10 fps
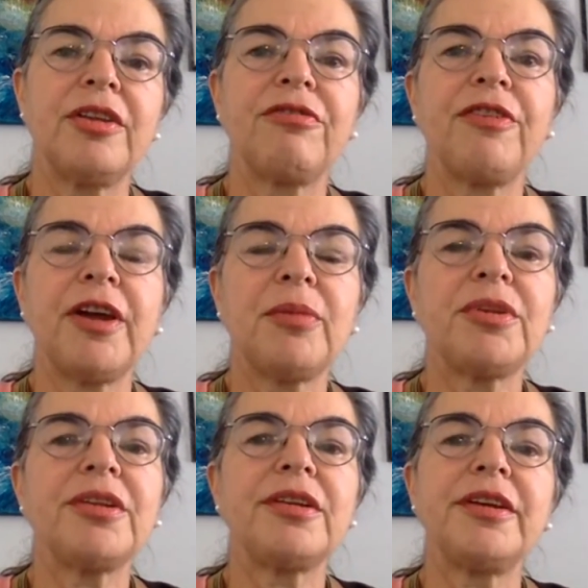The
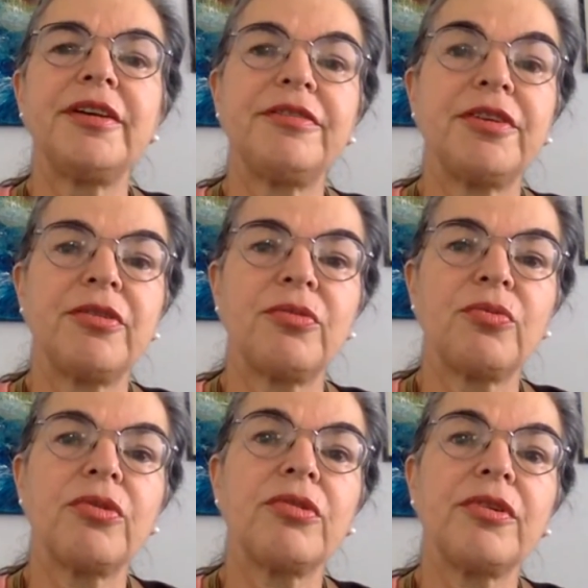family lived in
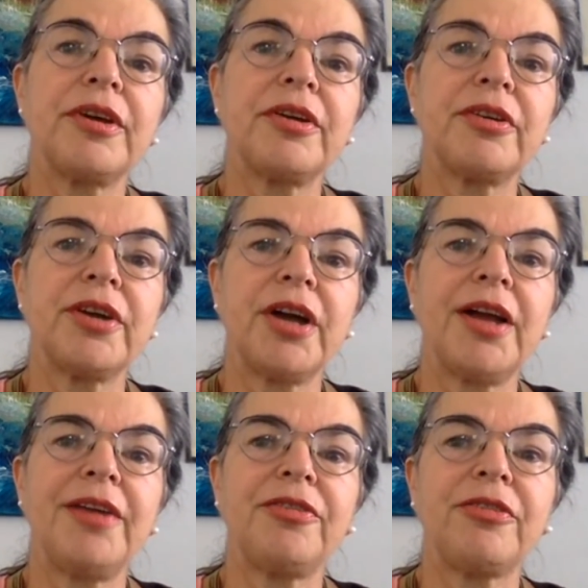a rural area,
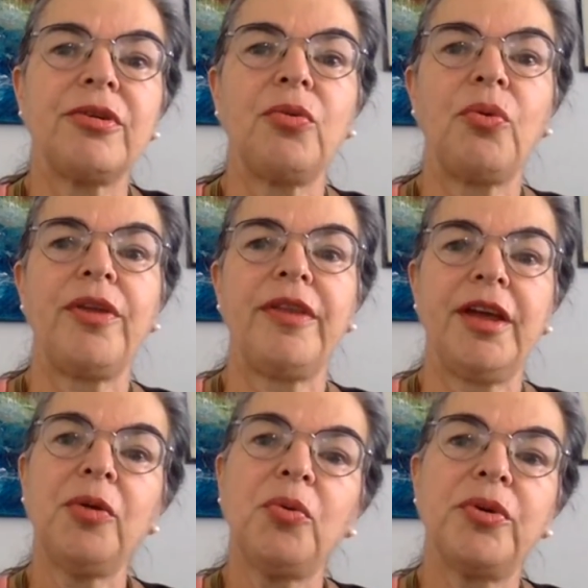and so when
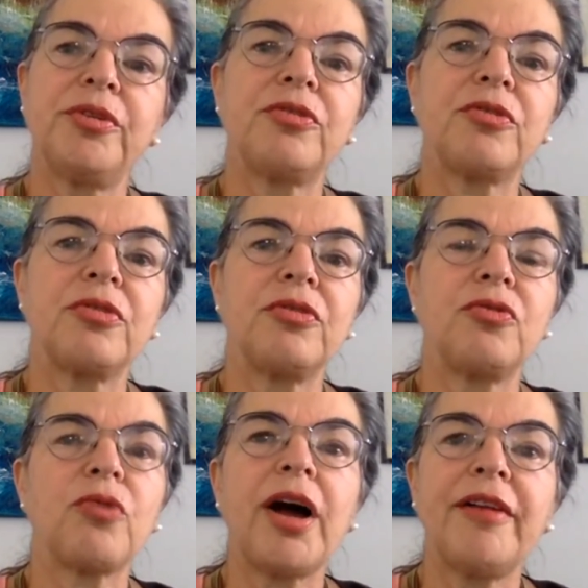they would
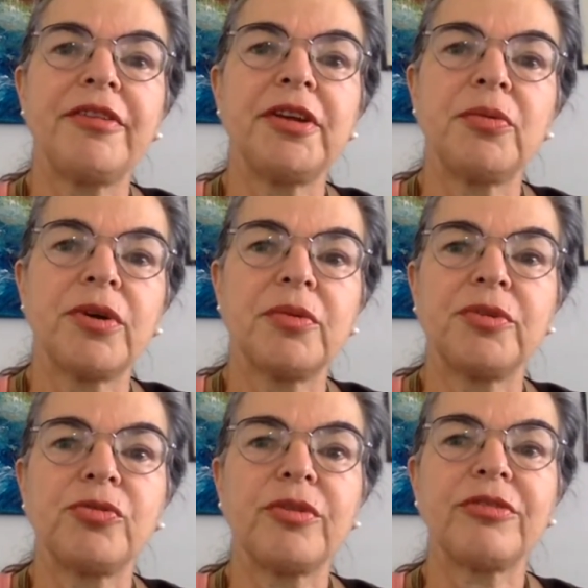drive
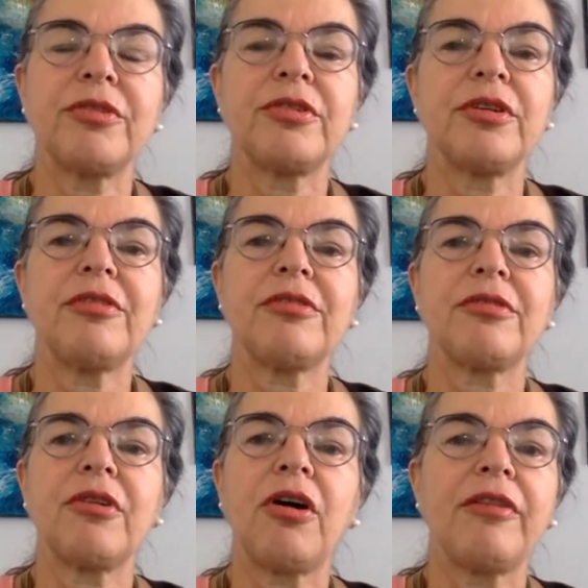anywhere, which wasn't as
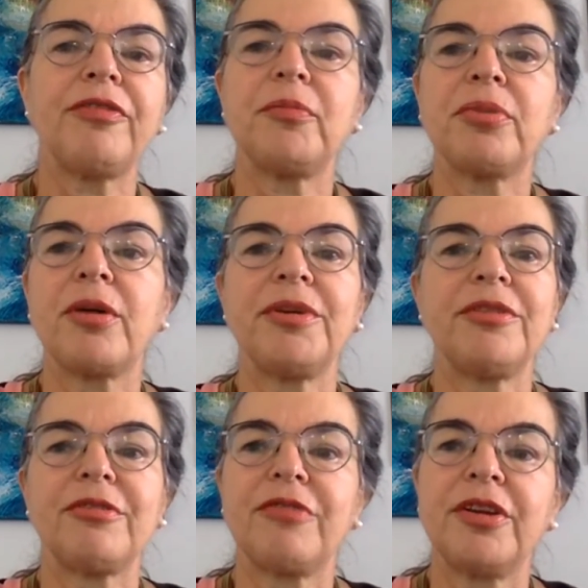often
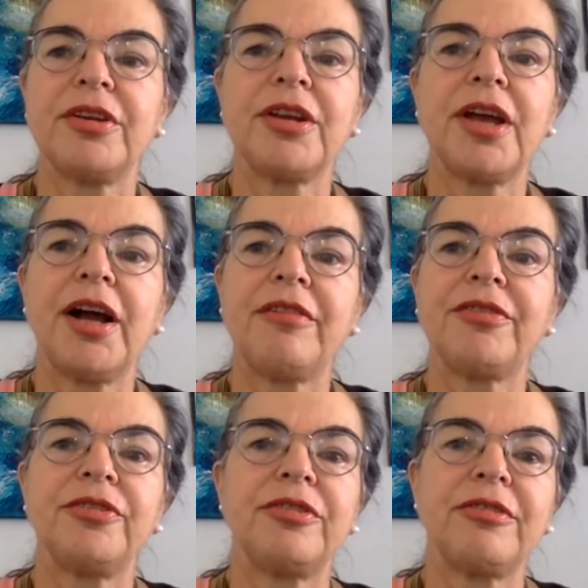probably as if they didn't
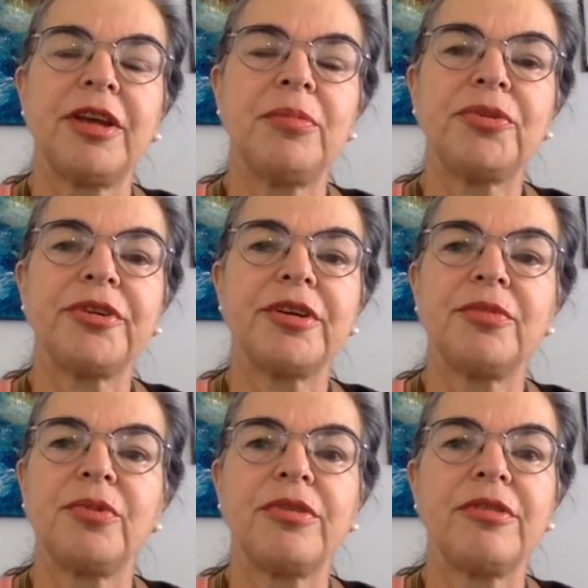have a disabled
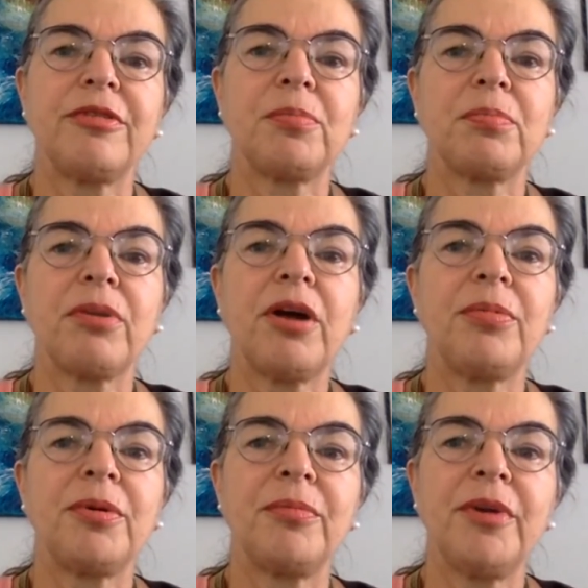kid with this
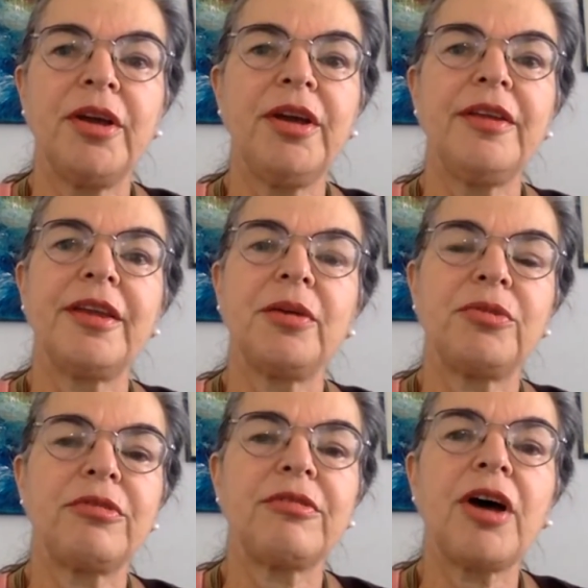problem, they
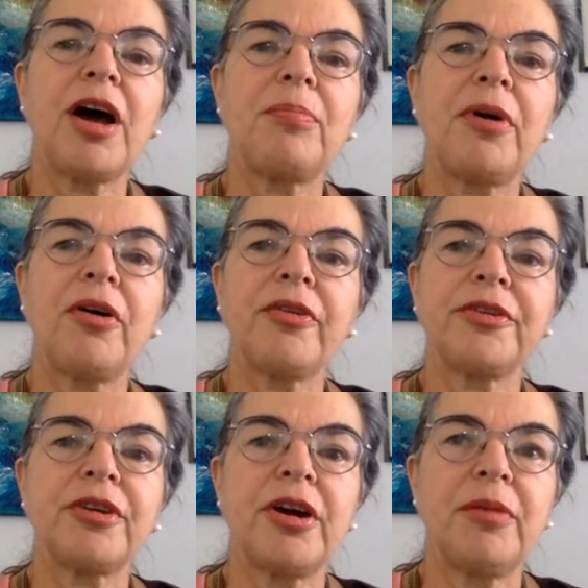would stop all the
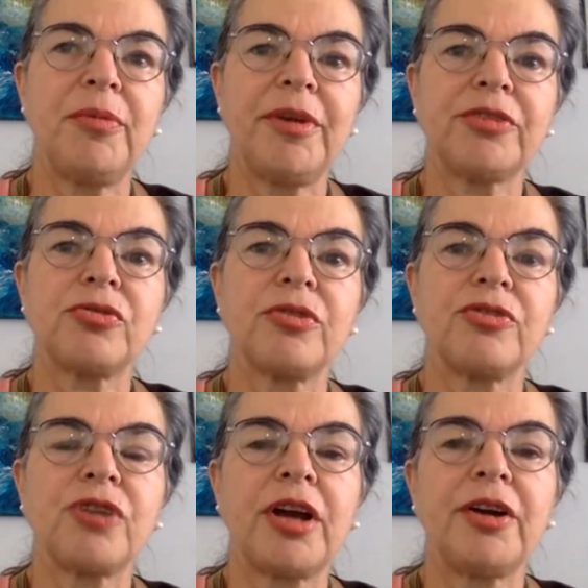time and make sure
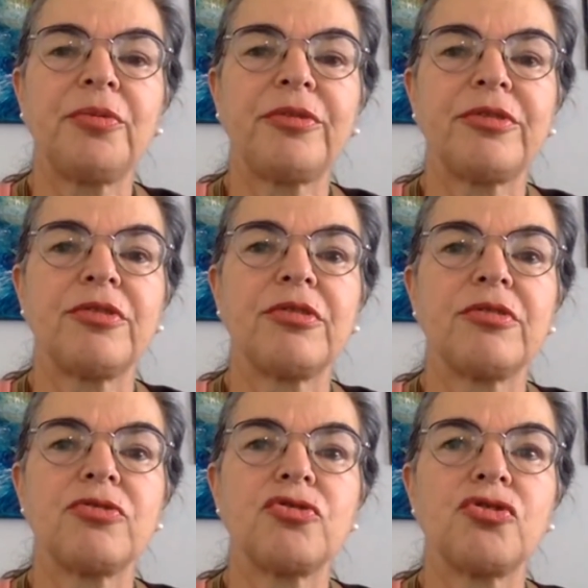the child wasn't
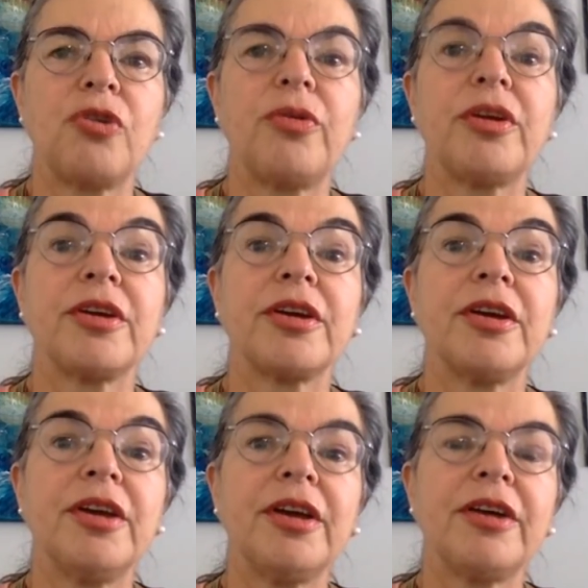
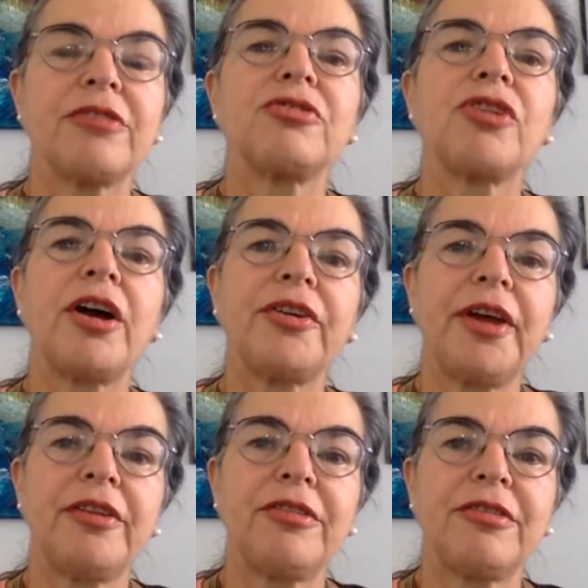choking because the
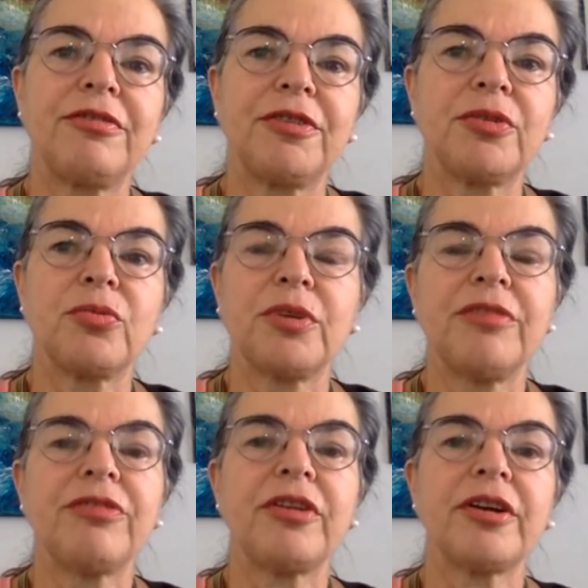child had severe
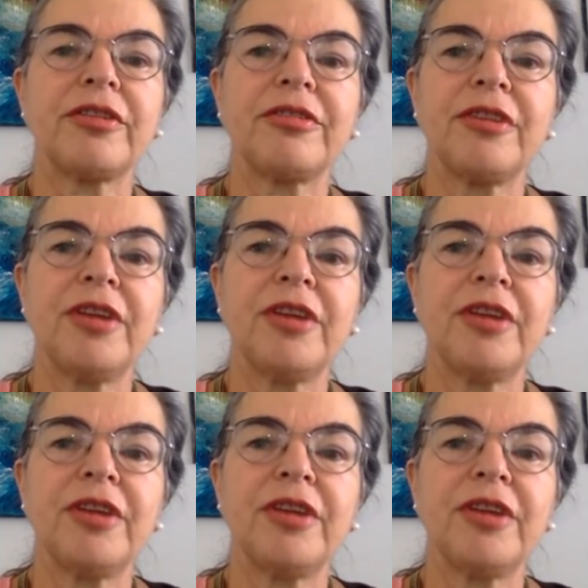reflux.